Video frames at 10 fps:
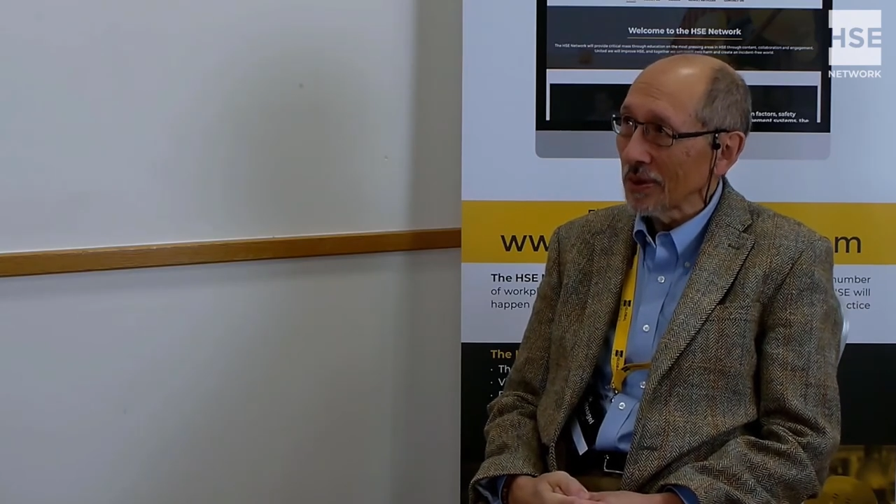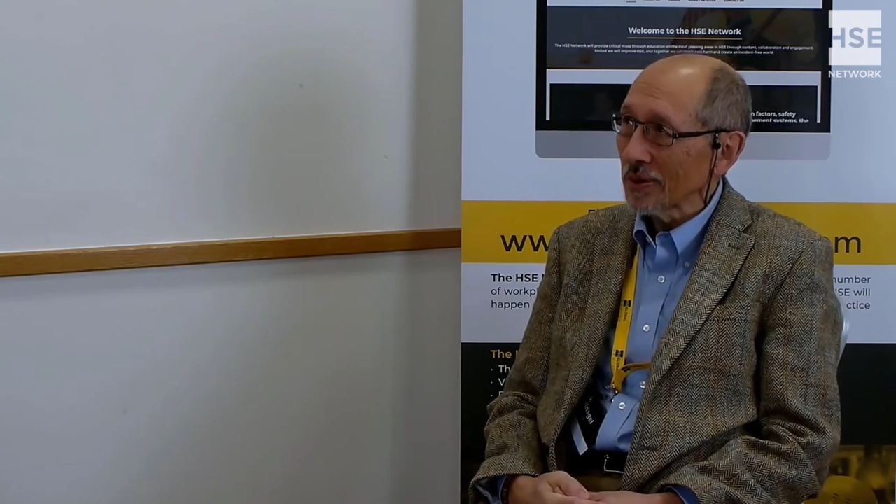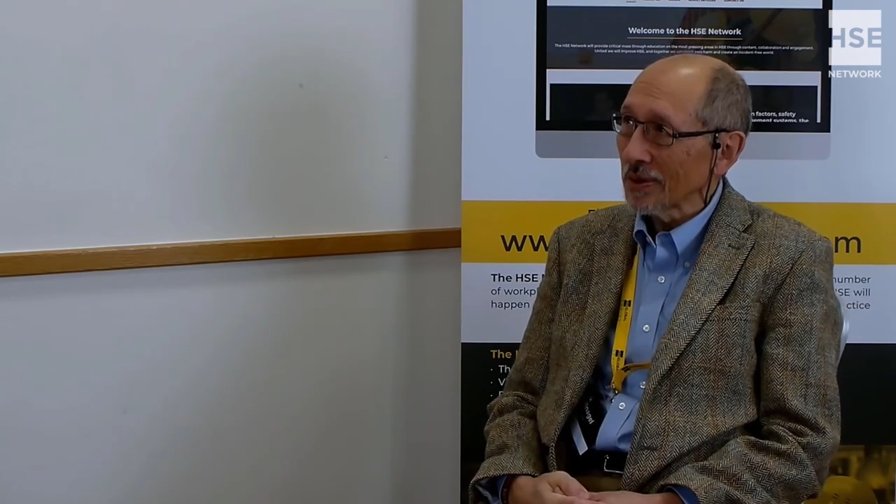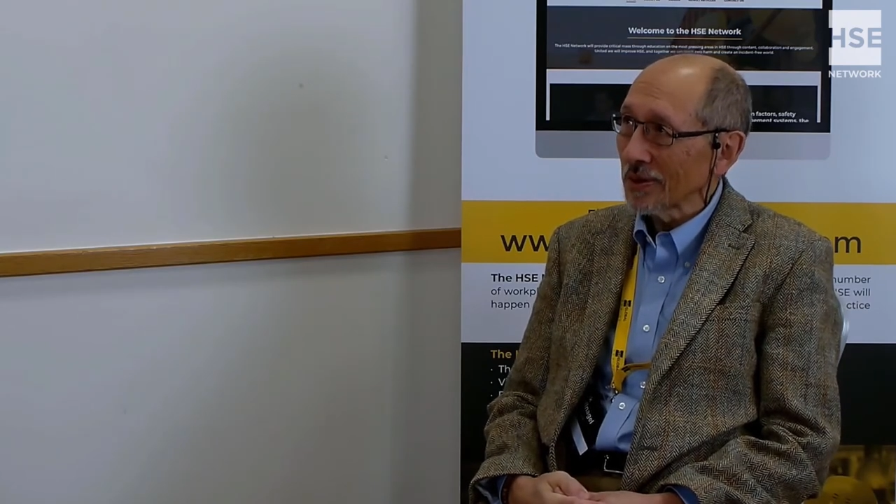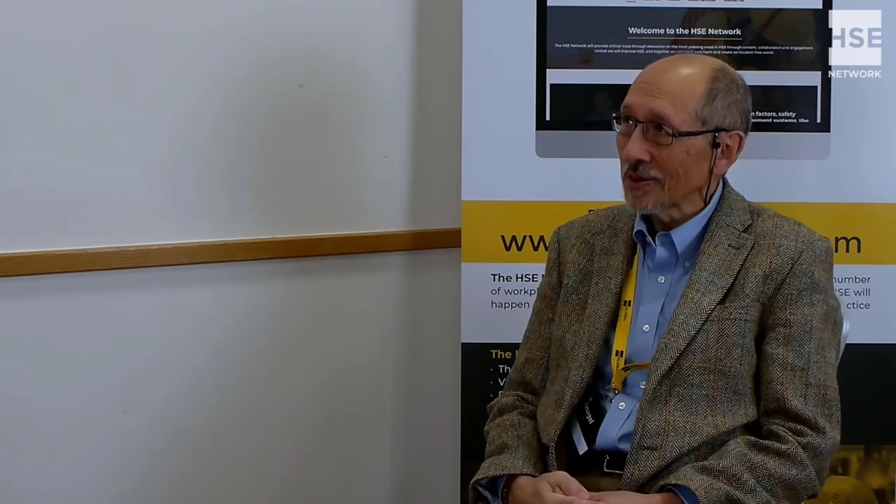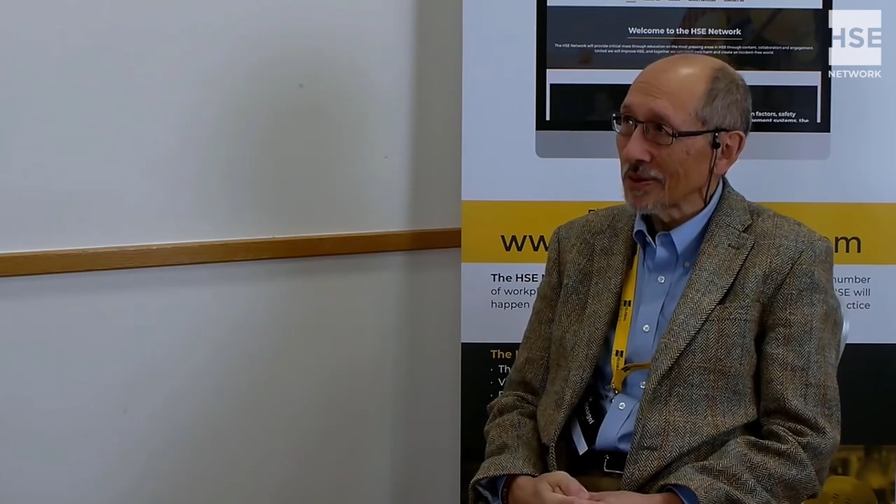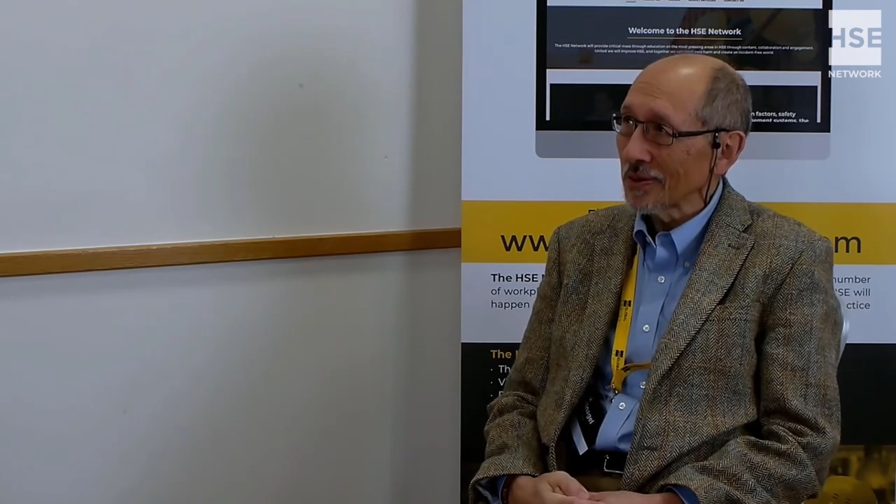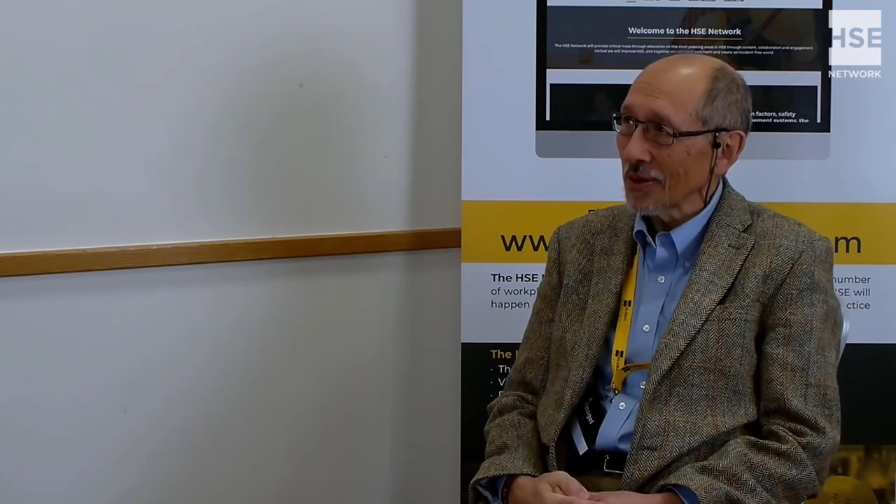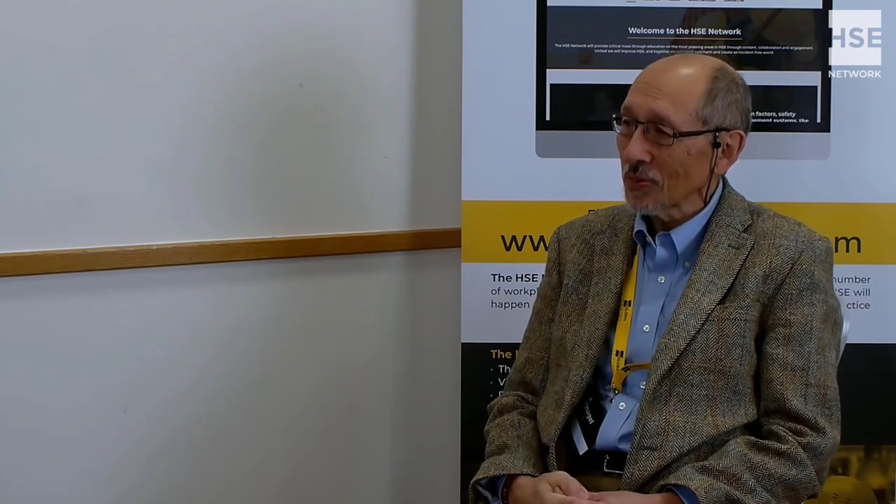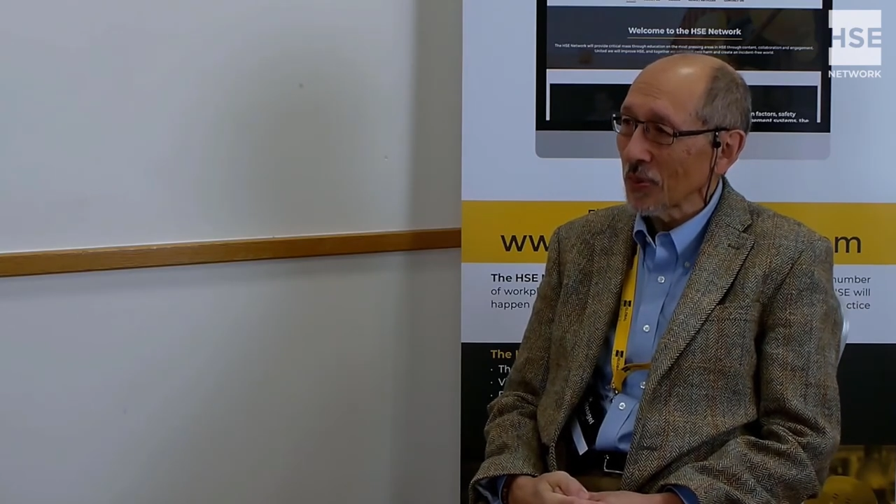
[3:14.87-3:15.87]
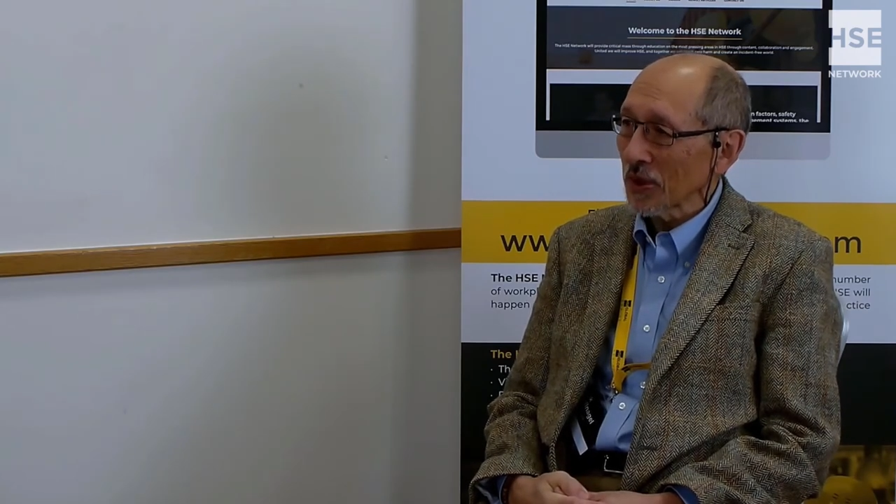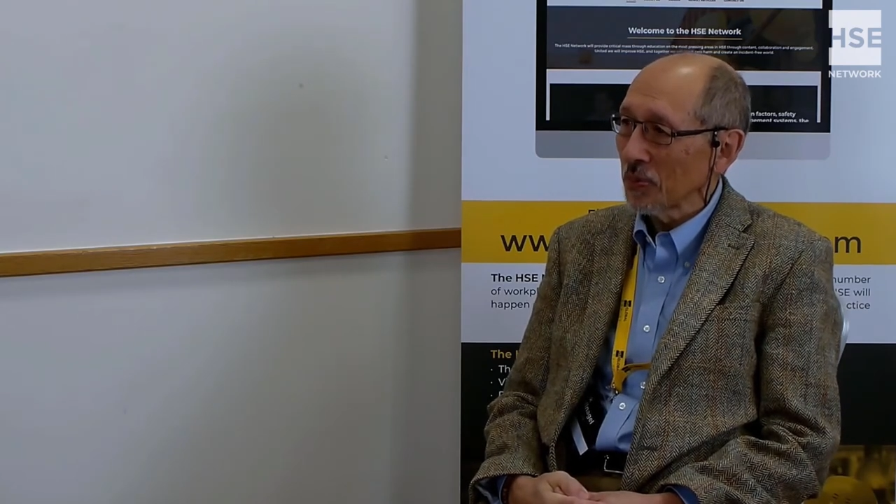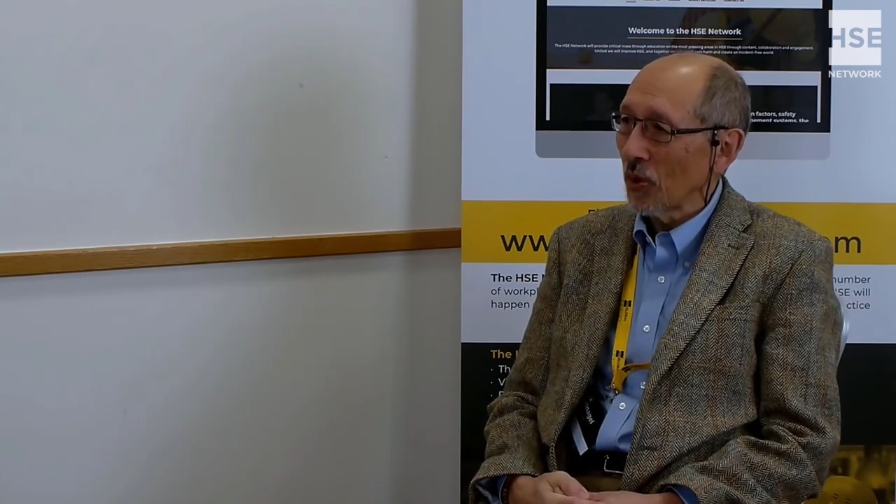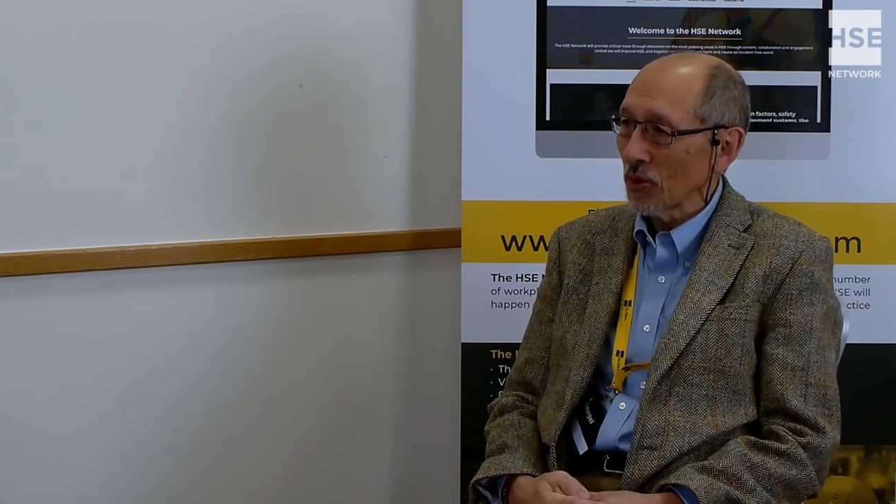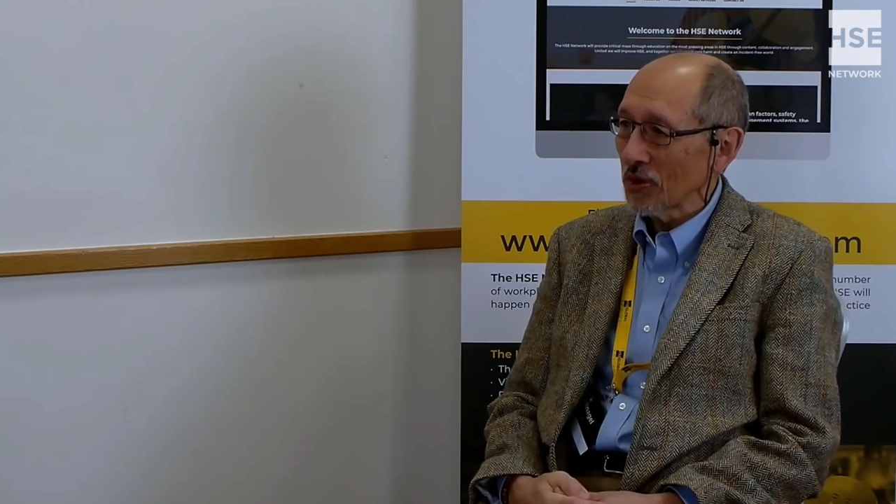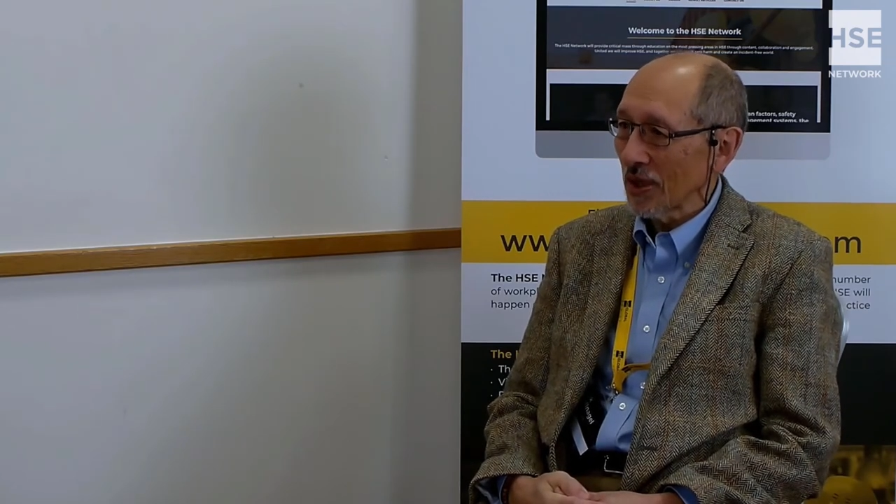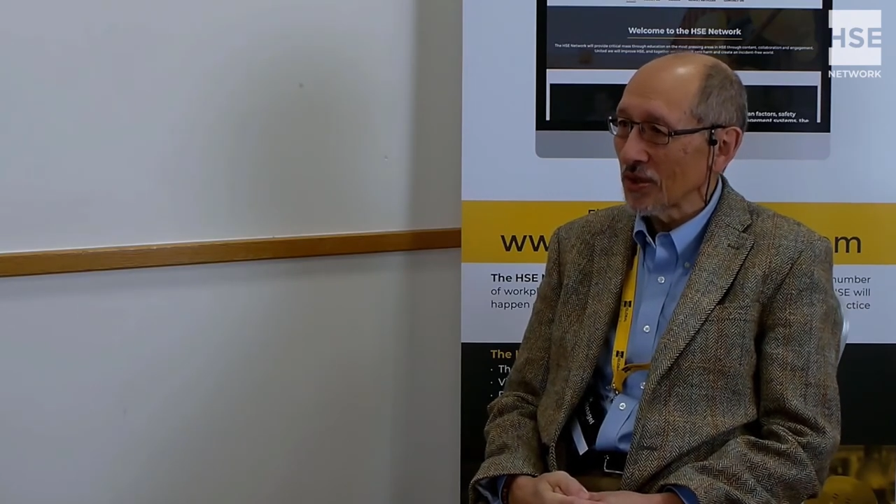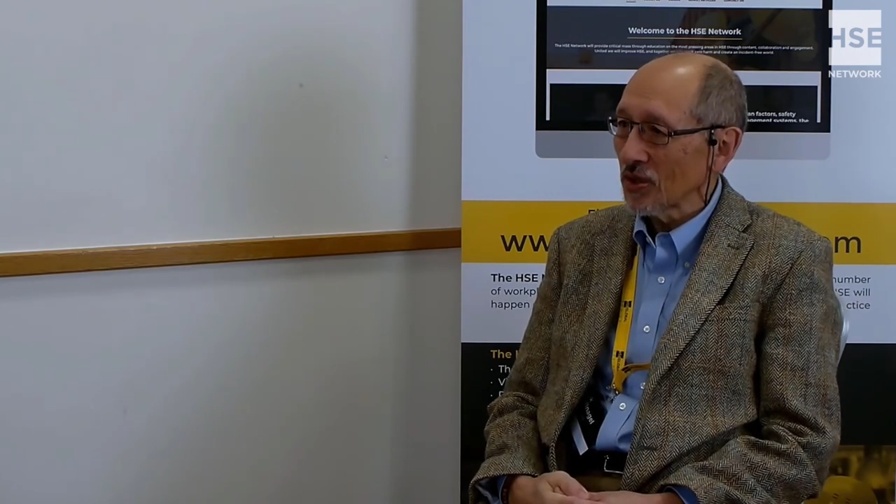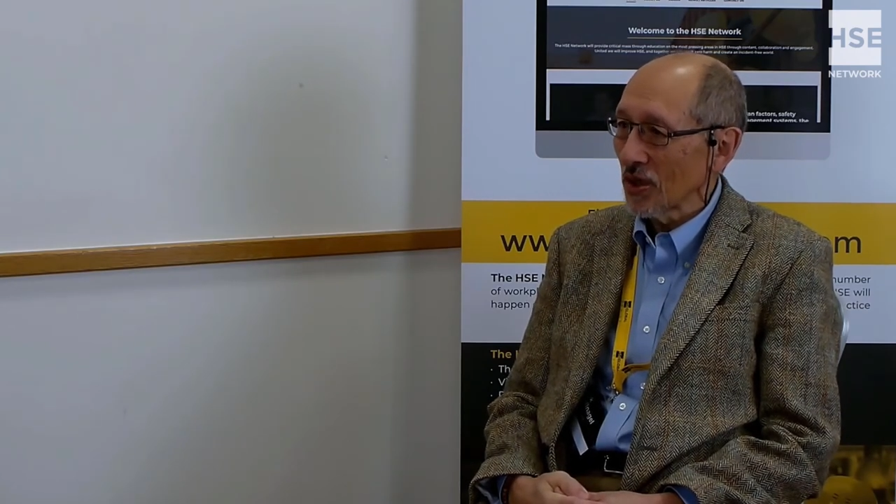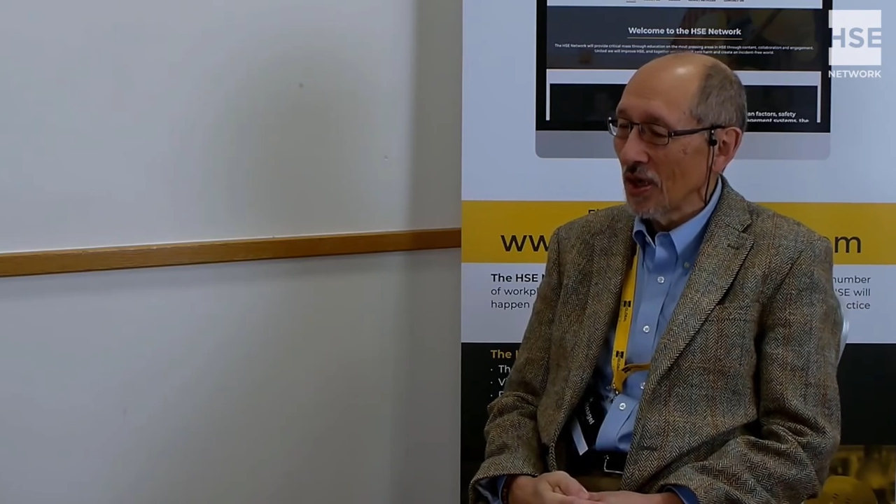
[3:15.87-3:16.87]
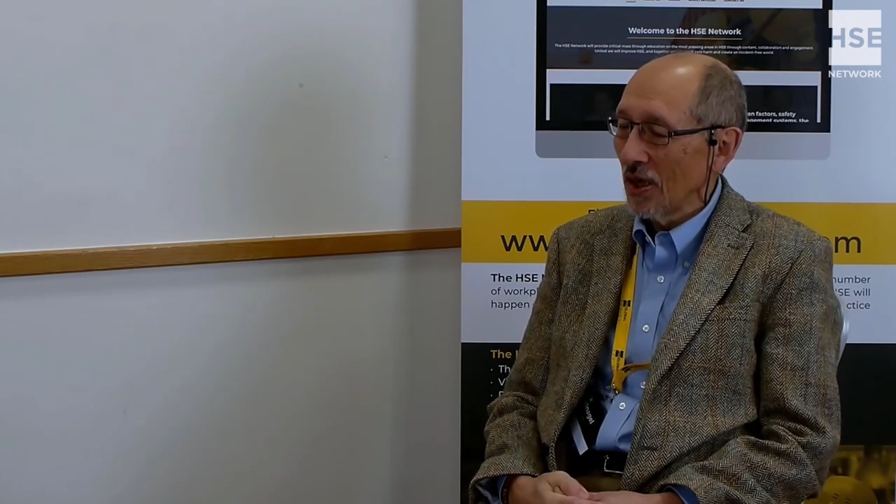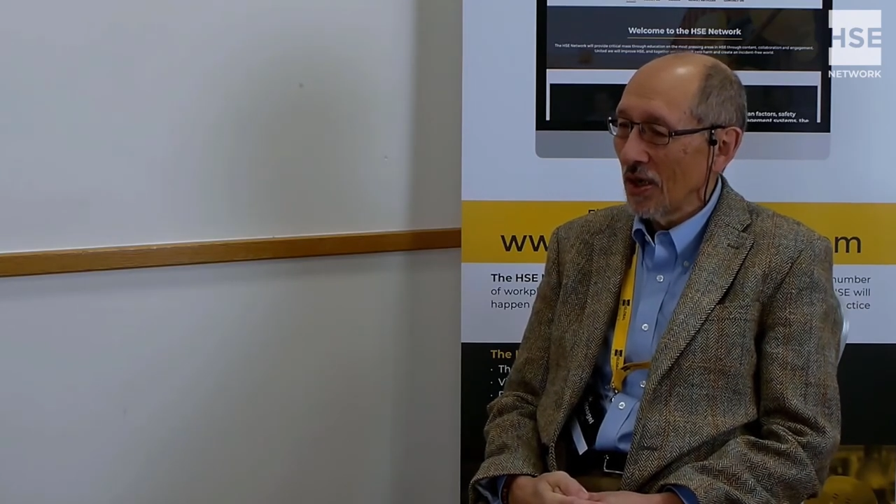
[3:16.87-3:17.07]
it just makes more sense